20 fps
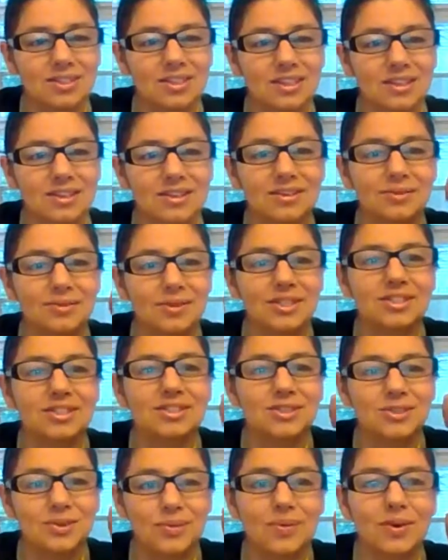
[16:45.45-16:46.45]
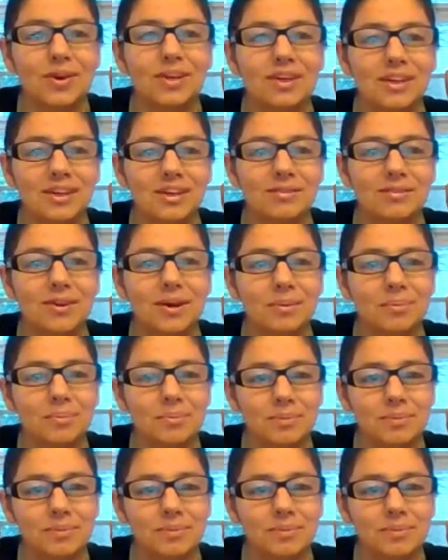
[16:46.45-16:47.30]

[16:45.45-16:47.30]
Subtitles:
and we just don't want to give up.